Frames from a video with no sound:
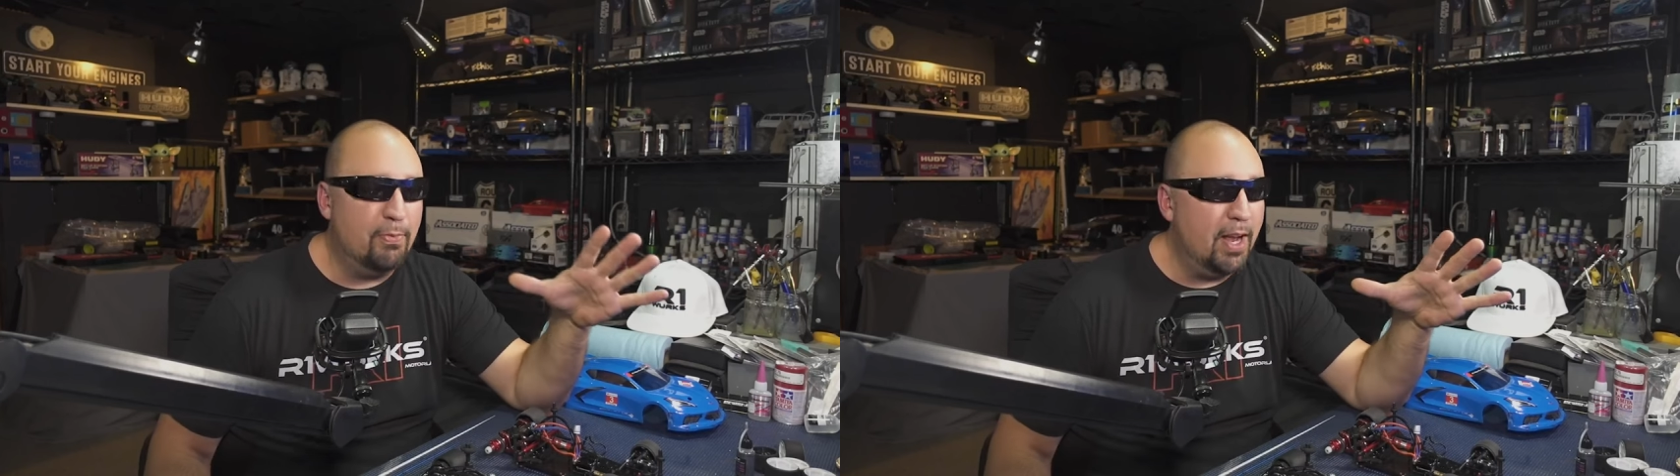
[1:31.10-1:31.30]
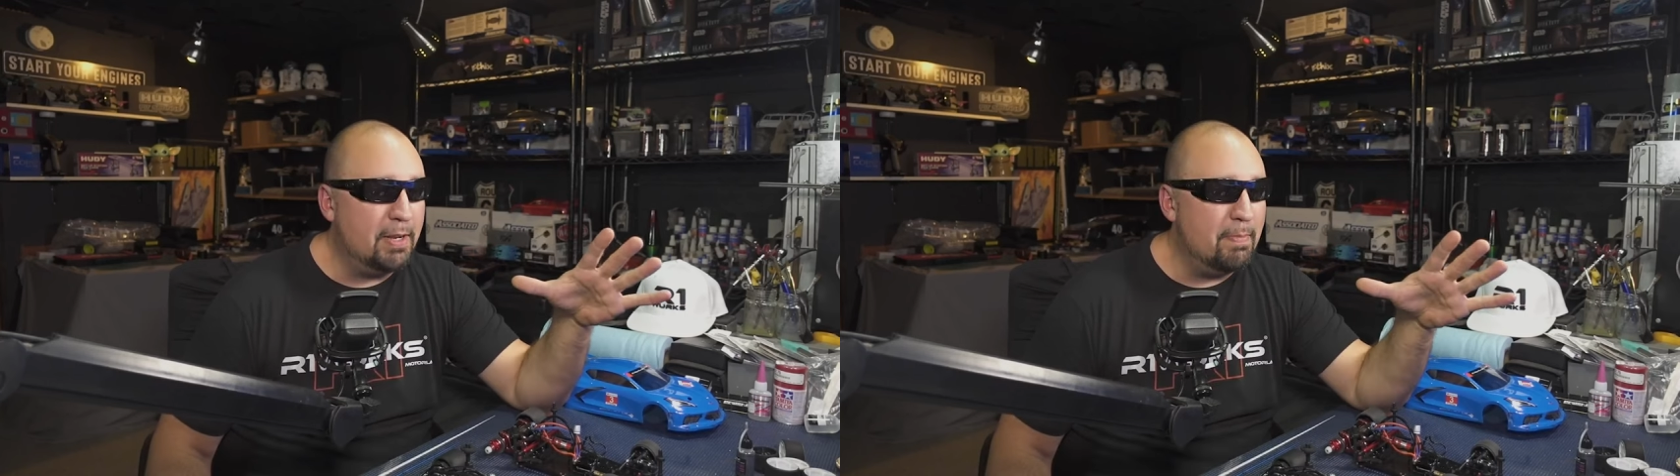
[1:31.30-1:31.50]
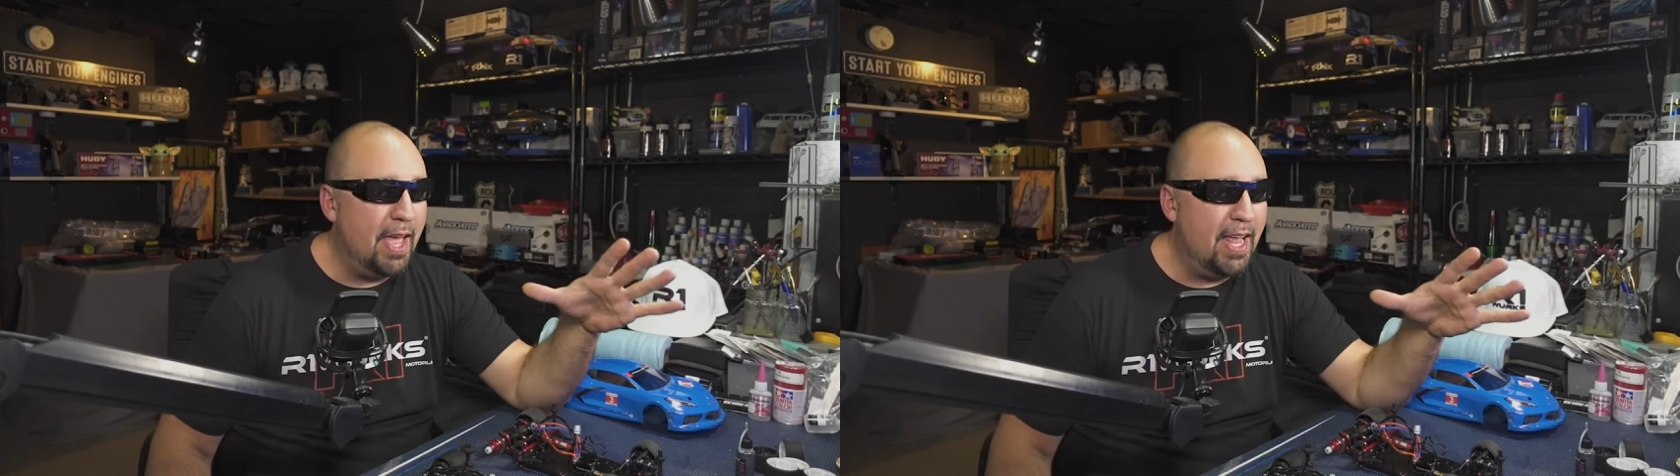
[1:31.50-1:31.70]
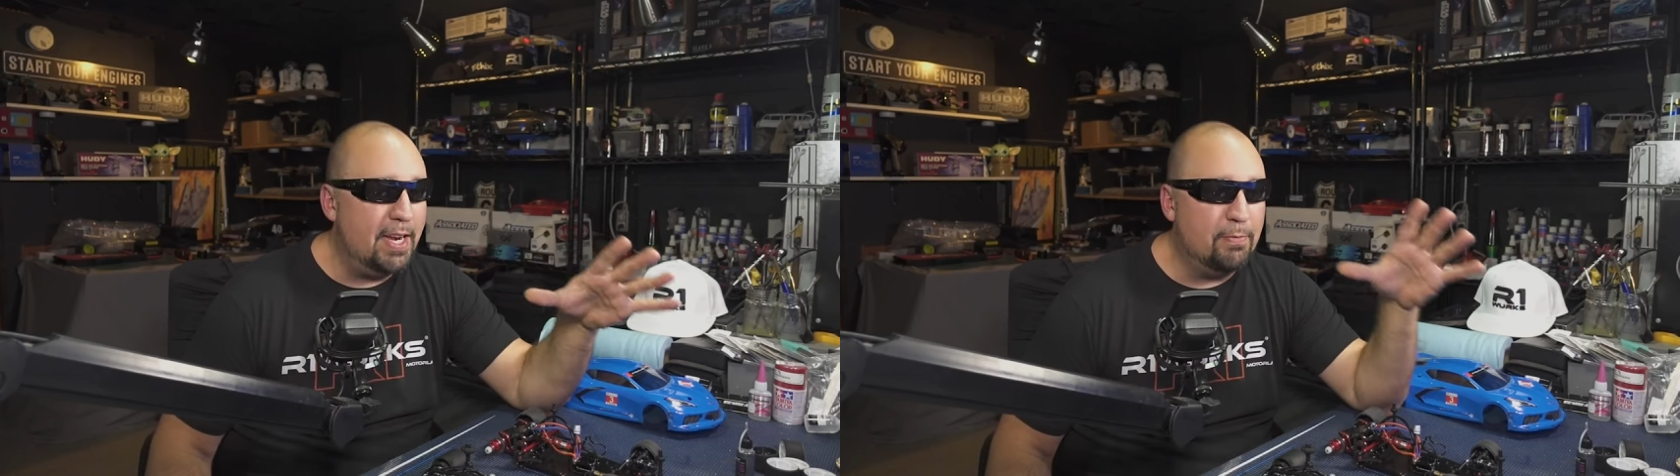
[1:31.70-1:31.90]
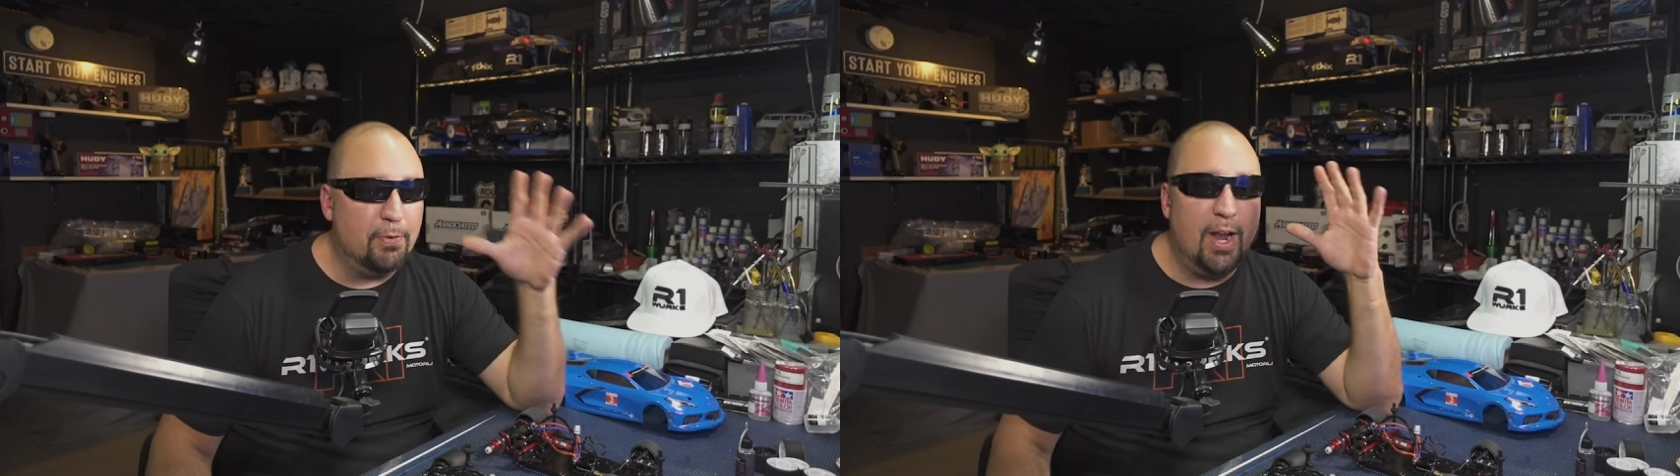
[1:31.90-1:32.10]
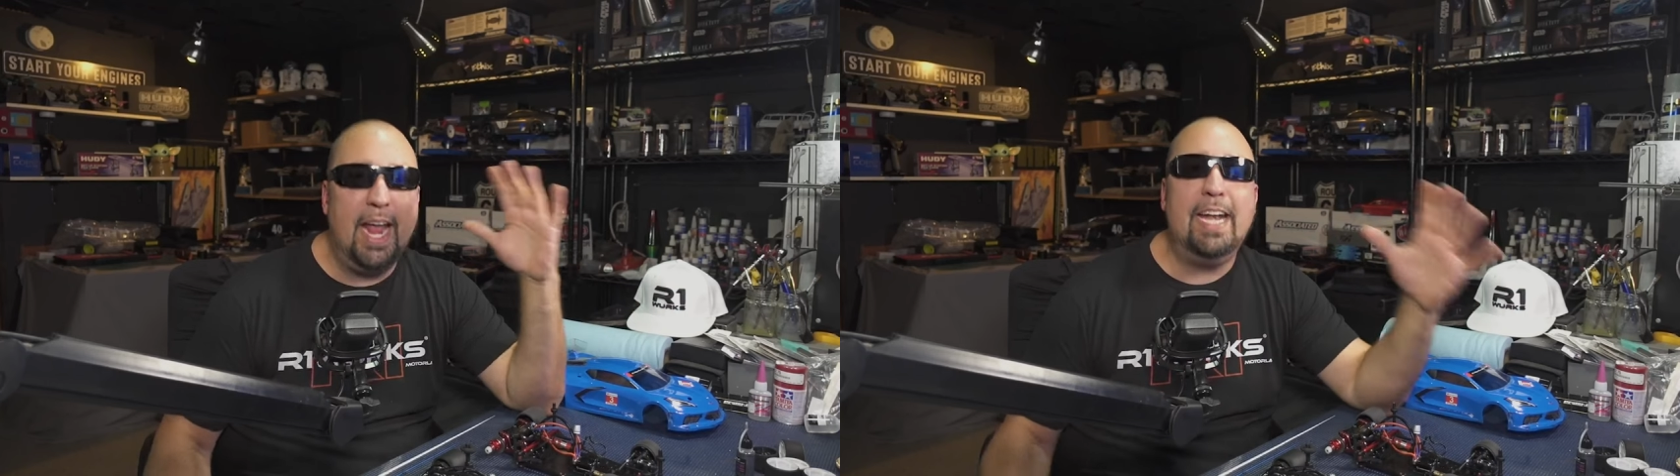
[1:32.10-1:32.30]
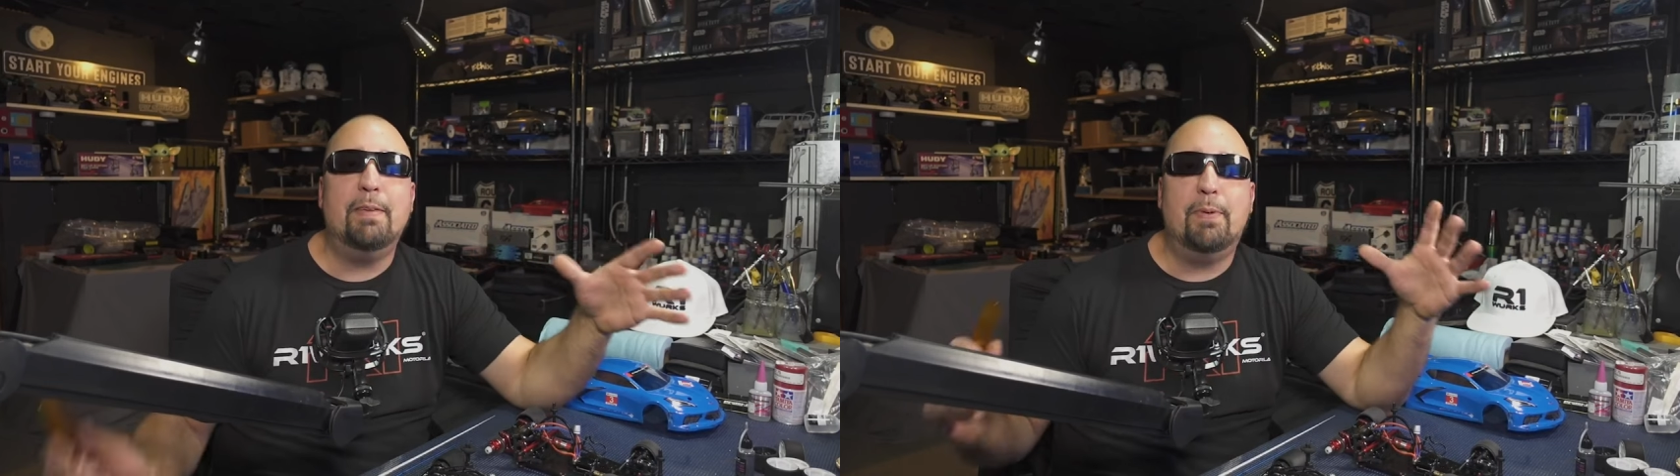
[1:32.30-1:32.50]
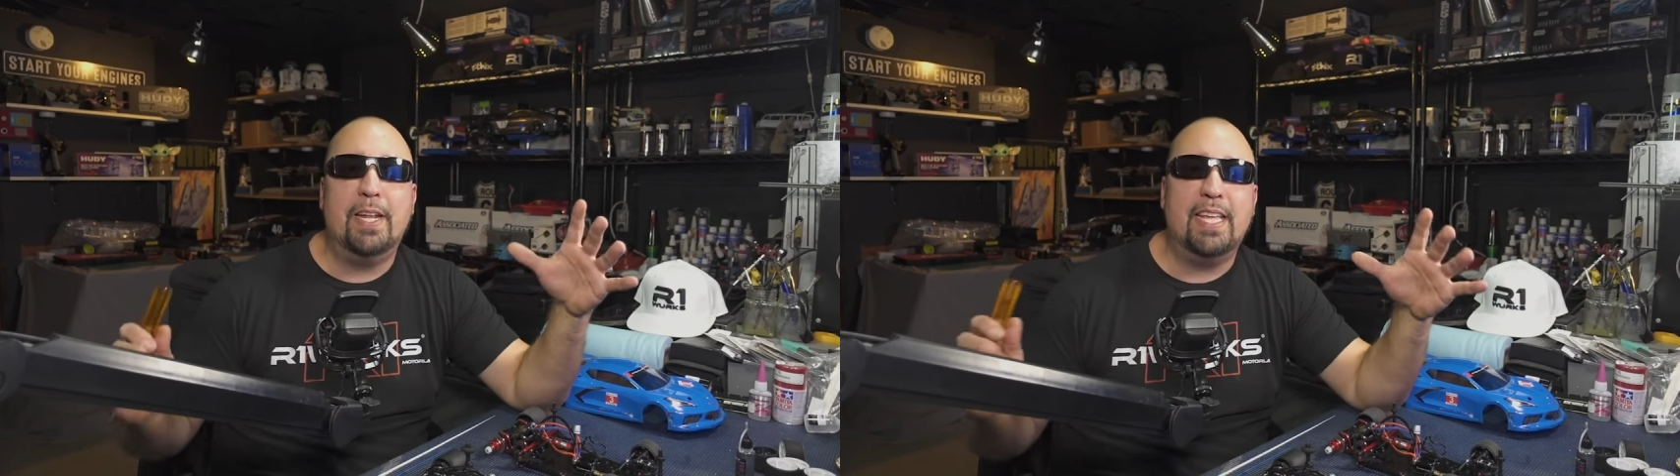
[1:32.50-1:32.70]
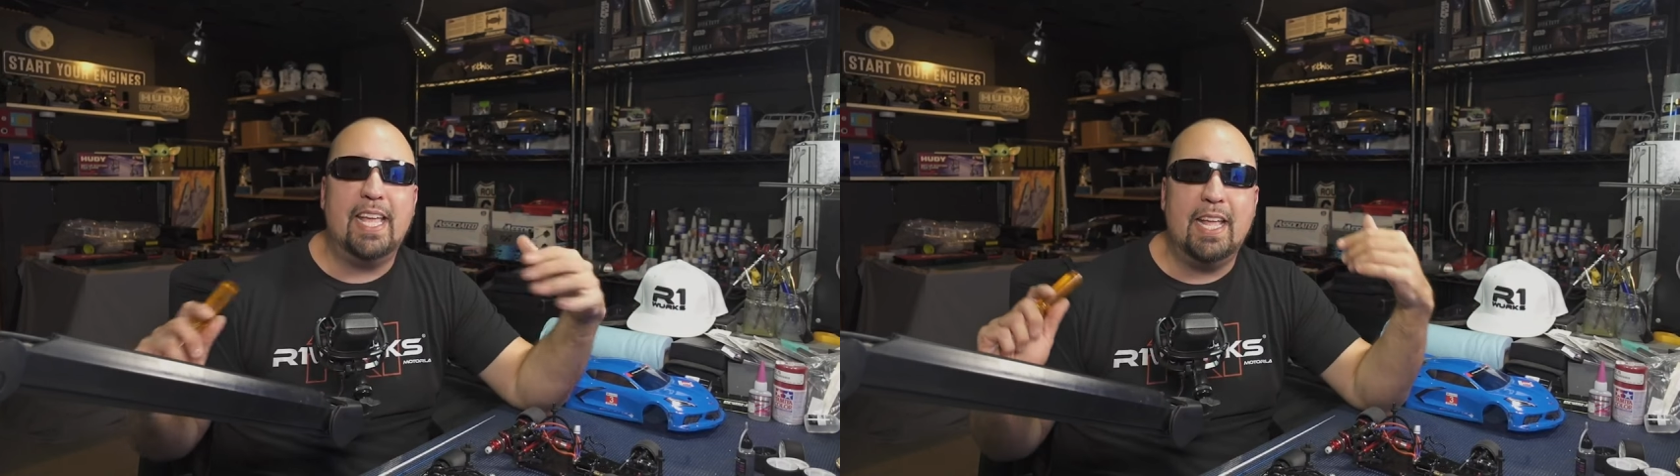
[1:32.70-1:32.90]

recommend for anybody